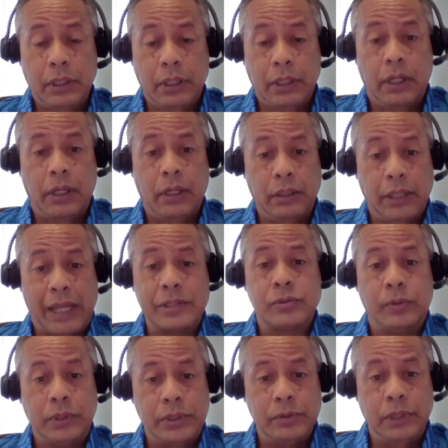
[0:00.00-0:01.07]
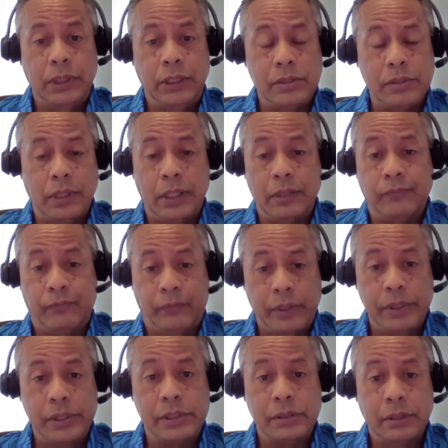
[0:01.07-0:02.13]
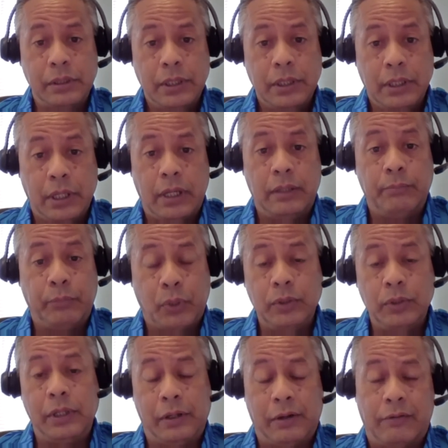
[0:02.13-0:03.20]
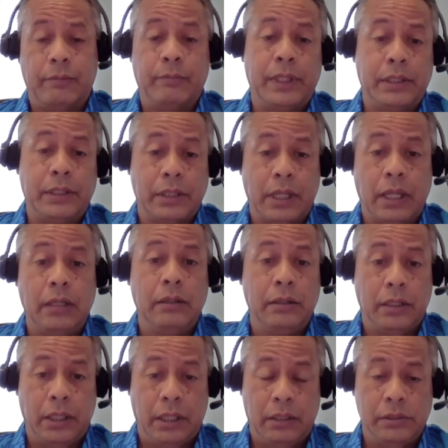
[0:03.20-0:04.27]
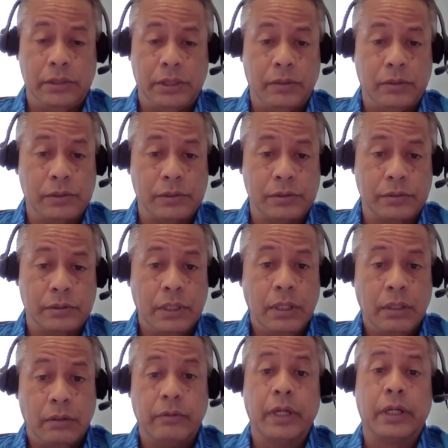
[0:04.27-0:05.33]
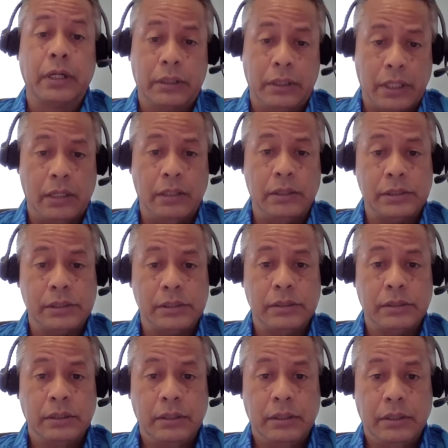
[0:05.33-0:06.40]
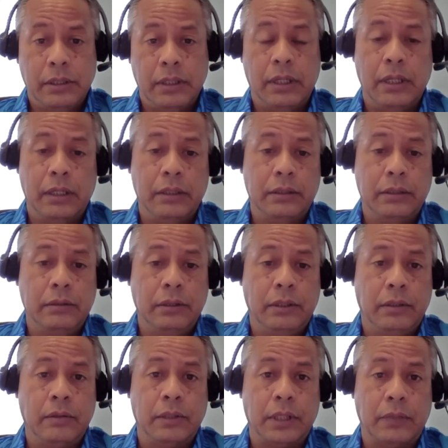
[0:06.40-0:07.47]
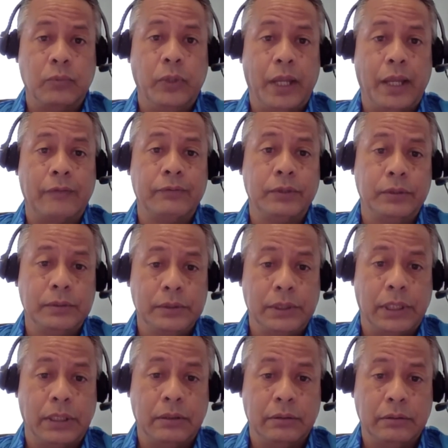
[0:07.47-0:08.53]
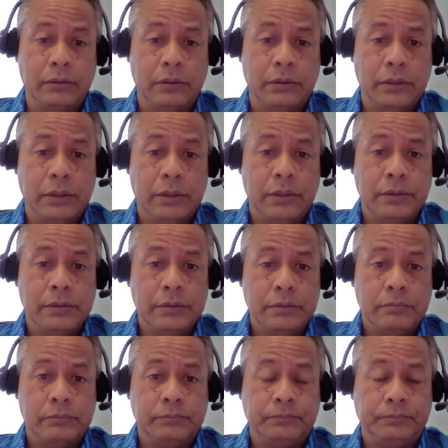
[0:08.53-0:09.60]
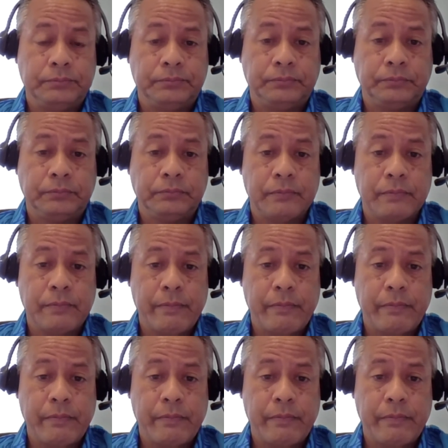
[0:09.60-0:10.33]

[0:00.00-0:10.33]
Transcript: Uh, that's what you need to get first, and both the government and the NGOs recognize, you know, that we have to do that. Interesting.